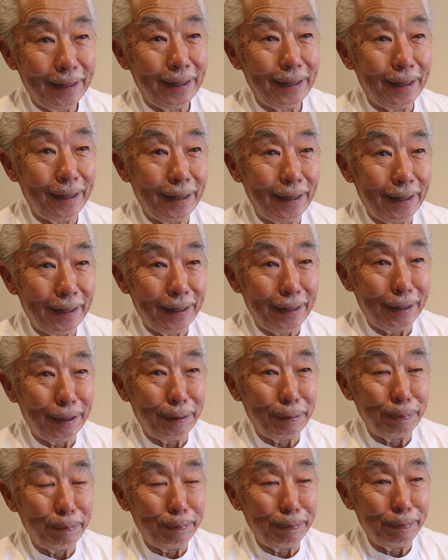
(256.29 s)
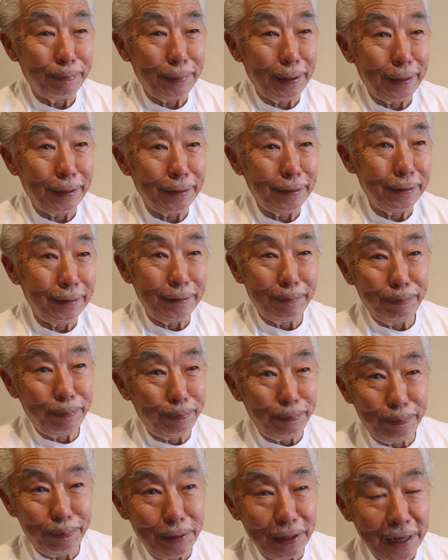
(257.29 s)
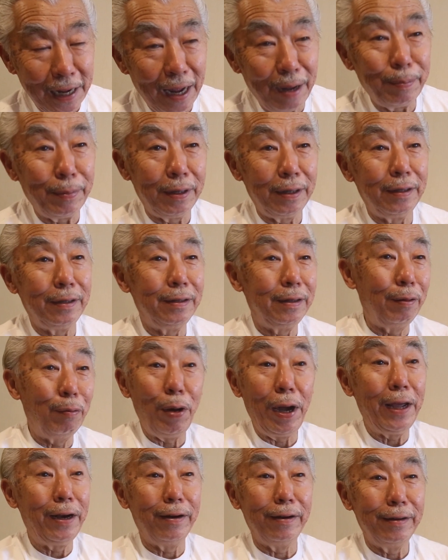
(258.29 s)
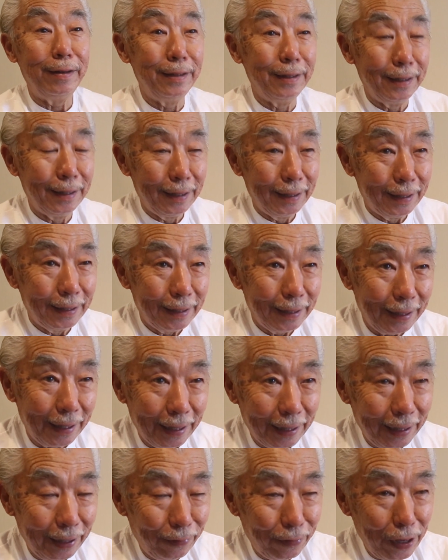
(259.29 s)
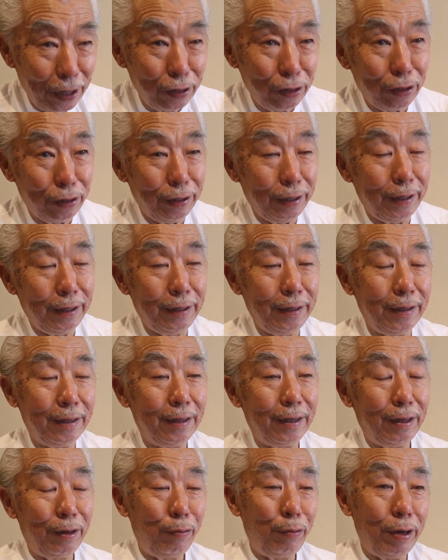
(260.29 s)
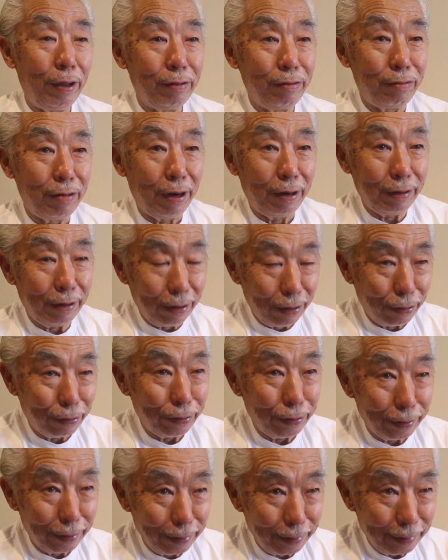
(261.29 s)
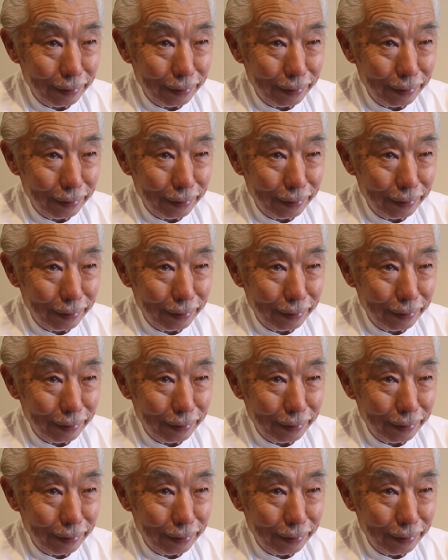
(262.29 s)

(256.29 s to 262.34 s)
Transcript: and became a waiter and eventually a restaurant owner.